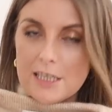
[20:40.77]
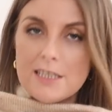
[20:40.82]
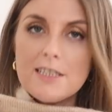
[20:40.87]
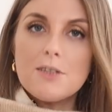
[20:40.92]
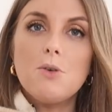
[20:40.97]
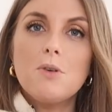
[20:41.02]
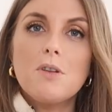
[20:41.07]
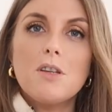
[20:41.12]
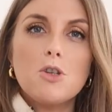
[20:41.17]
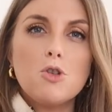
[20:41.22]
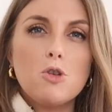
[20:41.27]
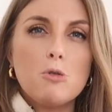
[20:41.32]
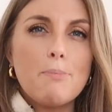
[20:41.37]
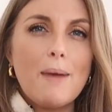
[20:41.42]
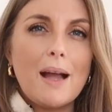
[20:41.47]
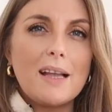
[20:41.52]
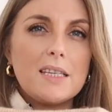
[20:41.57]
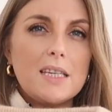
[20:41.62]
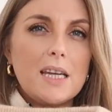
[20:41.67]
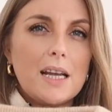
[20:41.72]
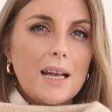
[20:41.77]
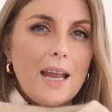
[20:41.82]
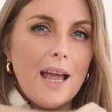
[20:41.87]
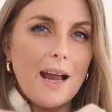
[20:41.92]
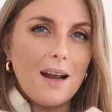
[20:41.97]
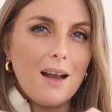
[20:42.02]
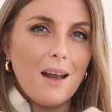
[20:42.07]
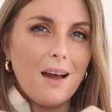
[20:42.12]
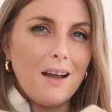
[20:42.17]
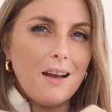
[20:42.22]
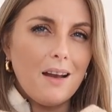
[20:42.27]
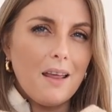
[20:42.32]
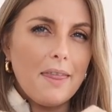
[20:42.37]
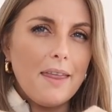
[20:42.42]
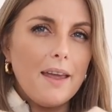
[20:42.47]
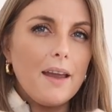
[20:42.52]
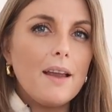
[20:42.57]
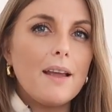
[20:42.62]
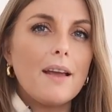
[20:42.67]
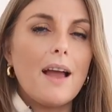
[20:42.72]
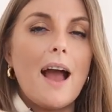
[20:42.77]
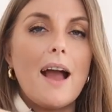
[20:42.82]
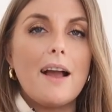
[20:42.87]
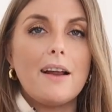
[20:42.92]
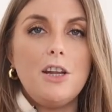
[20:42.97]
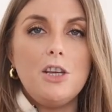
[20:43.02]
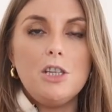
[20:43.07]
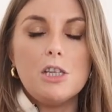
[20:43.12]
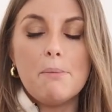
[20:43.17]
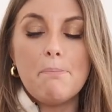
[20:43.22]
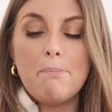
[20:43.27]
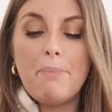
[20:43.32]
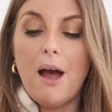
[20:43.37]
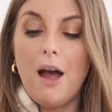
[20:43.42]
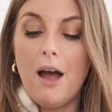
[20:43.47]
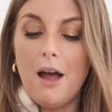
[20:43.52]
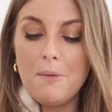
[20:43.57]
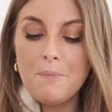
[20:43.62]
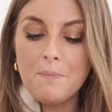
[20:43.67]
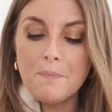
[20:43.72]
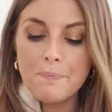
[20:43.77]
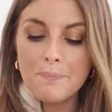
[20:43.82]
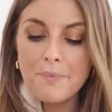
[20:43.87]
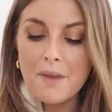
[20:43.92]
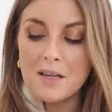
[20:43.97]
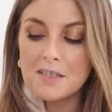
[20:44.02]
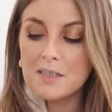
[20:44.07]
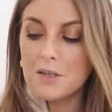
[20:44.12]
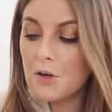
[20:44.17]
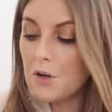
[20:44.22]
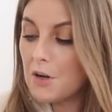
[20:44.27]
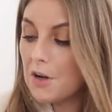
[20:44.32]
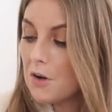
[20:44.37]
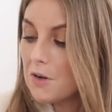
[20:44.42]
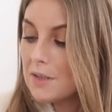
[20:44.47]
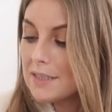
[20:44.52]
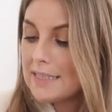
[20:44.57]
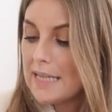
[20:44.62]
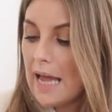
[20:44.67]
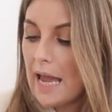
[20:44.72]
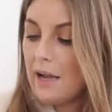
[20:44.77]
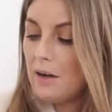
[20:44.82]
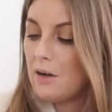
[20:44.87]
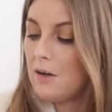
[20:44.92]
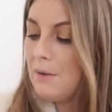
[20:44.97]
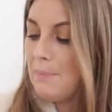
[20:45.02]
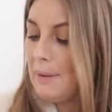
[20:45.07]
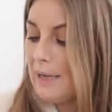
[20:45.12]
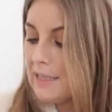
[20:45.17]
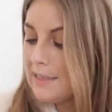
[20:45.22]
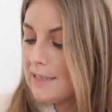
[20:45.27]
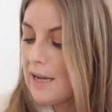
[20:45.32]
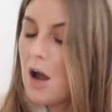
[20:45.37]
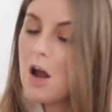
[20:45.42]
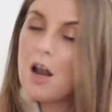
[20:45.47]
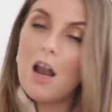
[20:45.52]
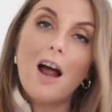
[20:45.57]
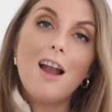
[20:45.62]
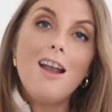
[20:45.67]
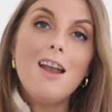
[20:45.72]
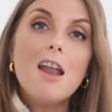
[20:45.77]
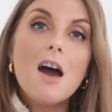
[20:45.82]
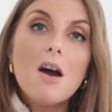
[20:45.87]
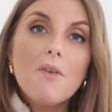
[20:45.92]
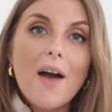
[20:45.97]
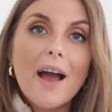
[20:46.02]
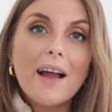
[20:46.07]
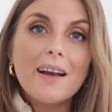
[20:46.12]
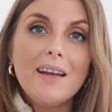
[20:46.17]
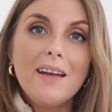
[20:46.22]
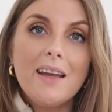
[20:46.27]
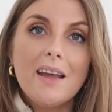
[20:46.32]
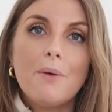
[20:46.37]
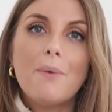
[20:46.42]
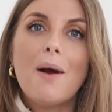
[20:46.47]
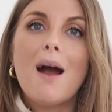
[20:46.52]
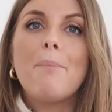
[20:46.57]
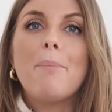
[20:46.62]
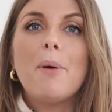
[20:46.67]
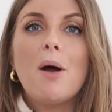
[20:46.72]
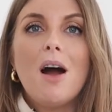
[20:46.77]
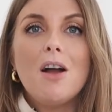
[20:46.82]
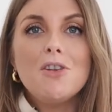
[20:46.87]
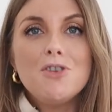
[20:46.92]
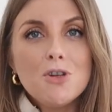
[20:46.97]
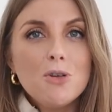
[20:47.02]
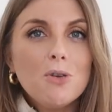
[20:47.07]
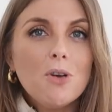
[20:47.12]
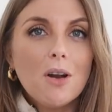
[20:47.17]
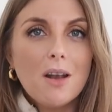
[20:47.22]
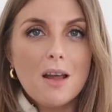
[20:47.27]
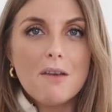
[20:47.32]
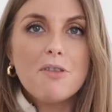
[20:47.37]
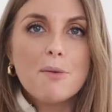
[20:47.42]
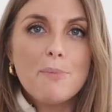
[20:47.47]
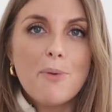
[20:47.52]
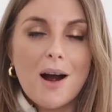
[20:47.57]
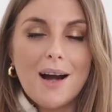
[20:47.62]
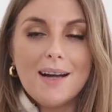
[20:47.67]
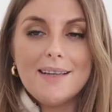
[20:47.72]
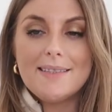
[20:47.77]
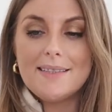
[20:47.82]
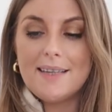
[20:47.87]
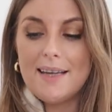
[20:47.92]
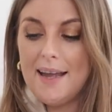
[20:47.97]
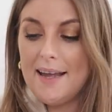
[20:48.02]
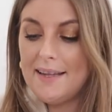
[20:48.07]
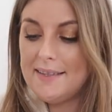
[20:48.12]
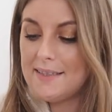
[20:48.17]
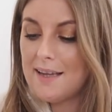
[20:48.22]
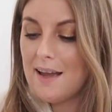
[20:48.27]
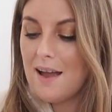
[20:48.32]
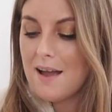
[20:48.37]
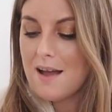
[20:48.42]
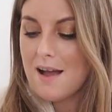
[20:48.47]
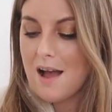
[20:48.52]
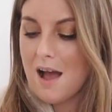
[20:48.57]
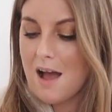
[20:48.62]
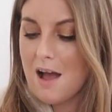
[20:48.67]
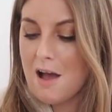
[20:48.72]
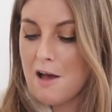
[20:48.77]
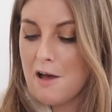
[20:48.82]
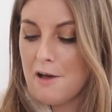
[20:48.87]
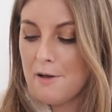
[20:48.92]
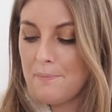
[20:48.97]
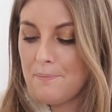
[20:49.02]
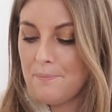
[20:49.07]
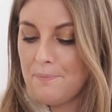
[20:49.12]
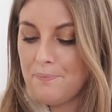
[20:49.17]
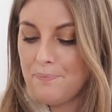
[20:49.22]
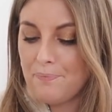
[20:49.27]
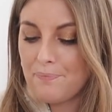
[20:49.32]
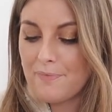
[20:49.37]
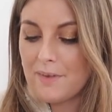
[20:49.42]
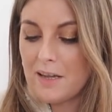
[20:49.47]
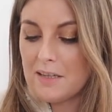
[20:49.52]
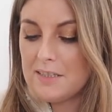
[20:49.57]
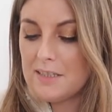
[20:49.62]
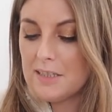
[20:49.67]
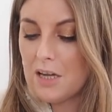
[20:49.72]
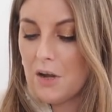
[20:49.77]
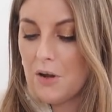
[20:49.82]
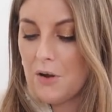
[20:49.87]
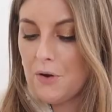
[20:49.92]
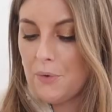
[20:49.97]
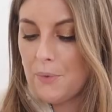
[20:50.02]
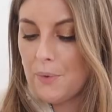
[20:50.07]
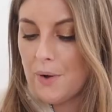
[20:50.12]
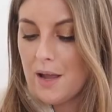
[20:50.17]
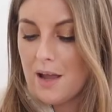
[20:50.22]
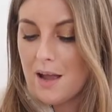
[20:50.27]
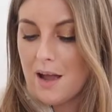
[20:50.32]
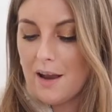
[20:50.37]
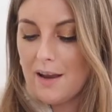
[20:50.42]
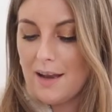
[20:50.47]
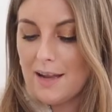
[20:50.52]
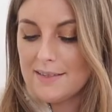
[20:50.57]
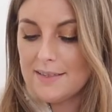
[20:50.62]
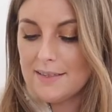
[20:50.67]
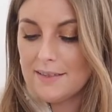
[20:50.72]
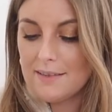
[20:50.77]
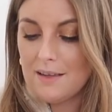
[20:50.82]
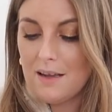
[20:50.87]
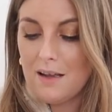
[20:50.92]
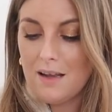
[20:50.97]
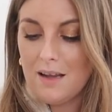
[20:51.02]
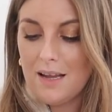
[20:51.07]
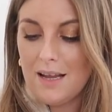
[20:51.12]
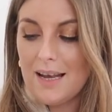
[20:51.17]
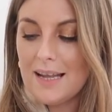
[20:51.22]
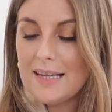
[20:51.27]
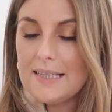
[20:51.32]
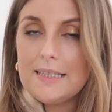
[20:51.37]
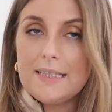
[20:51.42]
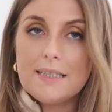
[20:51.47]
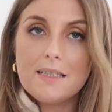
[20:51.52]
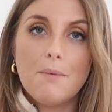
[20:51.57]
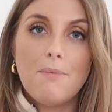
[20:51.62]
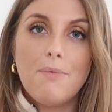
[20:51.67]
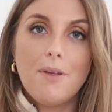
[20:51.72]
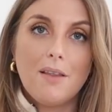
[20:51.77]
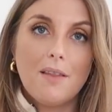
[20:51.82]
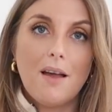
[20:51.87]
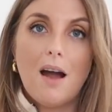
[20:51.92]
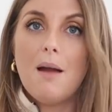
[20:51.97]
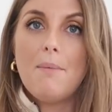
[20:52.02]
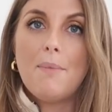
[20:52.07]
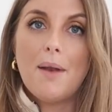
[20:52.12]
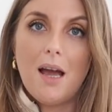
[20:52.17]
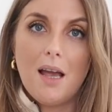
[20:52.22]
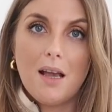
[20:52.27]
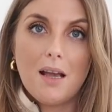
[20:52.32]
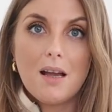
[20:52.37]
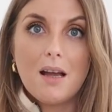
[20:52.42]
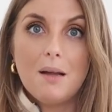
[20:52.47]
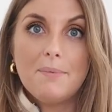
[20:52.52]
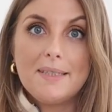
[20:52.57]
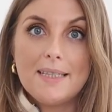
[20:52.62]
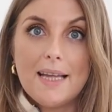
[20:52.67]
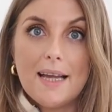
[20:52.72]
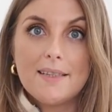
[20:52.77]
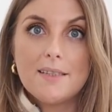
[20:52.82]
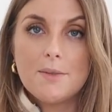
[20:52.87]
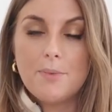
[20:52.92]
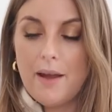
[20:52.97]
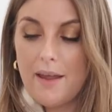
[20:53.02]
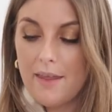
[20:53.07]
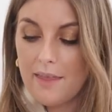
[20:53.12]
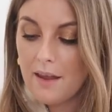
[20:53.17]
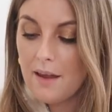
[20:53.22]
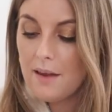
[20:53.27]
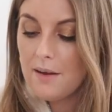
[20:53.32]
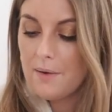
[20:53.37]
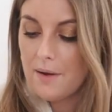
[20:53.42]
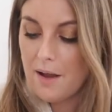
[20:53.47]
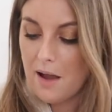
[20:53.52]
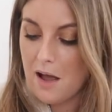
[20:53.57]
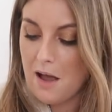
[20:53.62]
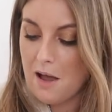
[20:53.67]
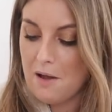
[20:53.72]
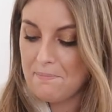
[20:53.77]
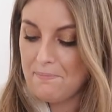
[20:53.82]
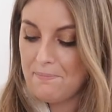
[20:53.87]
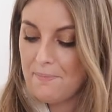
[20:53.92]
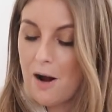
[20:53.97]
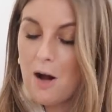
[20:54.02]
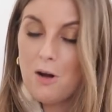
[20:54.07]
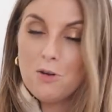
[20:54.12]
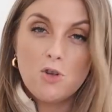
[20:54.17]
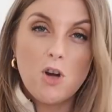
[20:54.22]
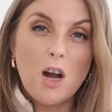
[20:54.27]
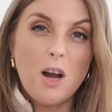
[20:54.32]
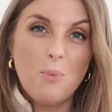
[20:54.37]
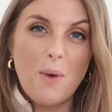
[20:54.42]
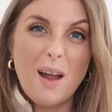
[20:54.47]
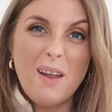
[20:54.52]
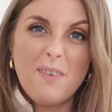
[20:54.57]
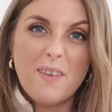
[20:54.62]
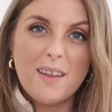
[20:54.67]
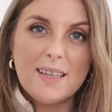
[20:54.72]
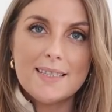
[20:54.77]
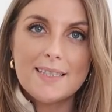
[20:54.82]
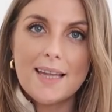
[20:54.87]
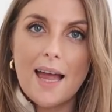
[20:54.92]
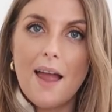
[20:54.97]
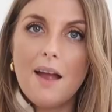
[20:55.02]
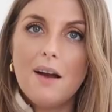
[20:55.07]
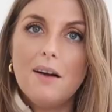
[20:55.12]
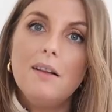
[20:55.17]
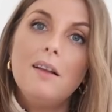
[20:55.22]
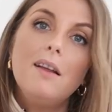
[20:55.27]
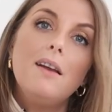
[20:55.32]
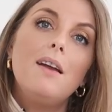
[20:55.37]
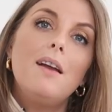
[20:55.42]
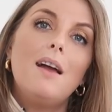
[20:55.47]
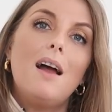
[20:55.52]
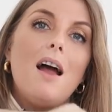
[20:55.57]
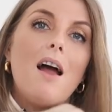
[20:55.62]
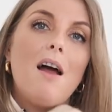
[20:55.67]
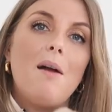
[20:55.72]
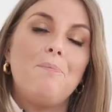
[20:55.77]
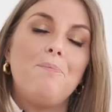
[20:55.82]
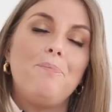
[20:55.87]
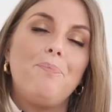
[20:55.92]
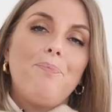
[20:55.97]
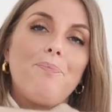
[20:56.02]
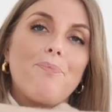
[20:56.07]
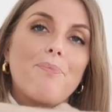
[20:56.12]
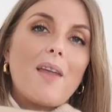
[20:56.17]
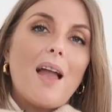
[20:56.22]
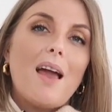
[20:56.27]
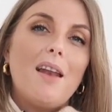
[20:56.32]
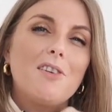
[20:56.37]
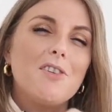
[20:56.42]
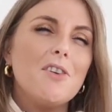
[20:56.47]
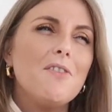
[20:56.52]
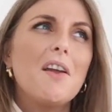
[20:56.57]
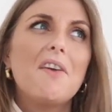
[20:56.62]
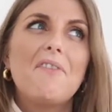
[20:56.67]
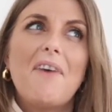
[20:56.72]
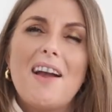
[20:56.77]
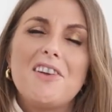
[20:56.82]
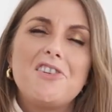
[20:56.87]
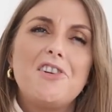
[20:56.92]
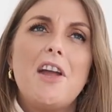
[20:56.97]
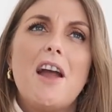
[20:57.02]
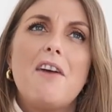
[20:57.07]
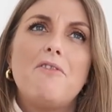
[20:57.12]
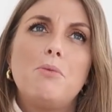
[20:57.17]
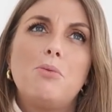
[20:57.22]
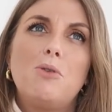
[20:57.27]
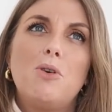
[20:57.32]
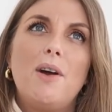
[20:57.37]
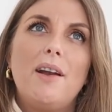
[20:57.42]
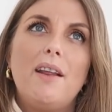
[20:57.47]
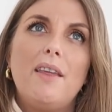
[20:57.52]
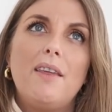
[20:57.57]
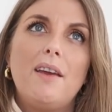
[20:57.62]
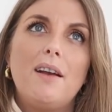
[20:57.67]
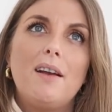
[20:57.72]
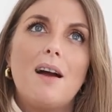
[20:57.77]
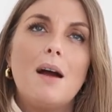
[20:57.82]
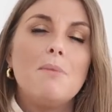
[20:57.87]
It's called the Dramatic Neckline, I think. Acne jumper. So I got it on sale because I, I love Acne knitwear, but I do not love the prices. Um, so unless it unless it's something that I'm like obsessed with, um, I'll try and wait for the sale. Um, and I don't think I've actually ever bought anything.